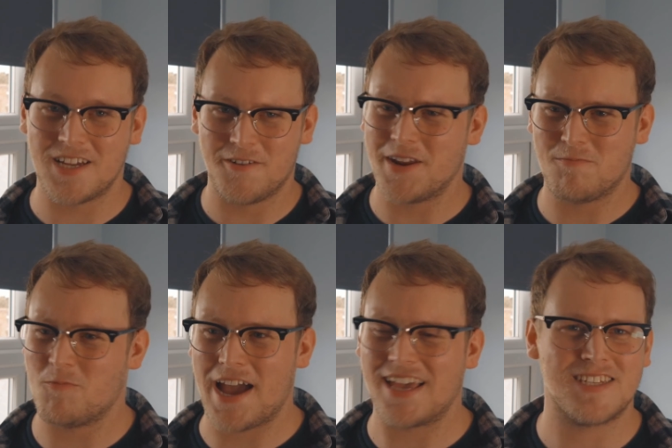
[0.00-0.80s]
including
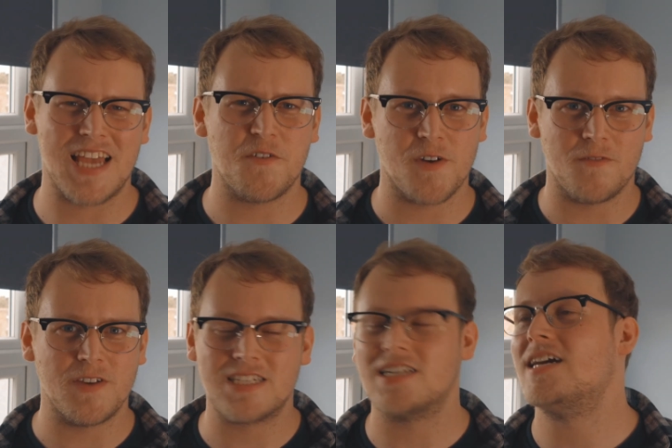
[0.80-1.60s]
WEC itself,
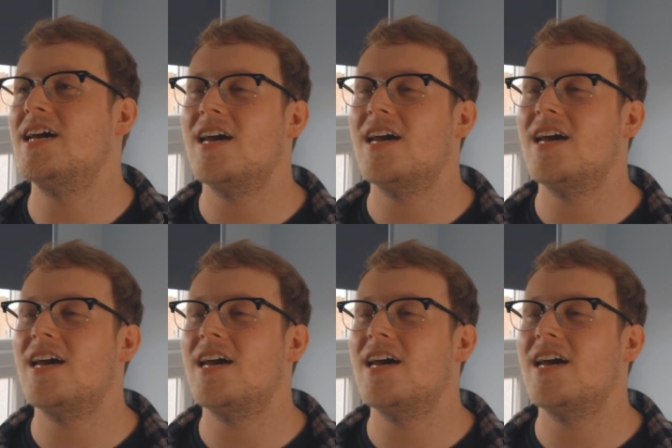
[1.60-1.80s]
obviously,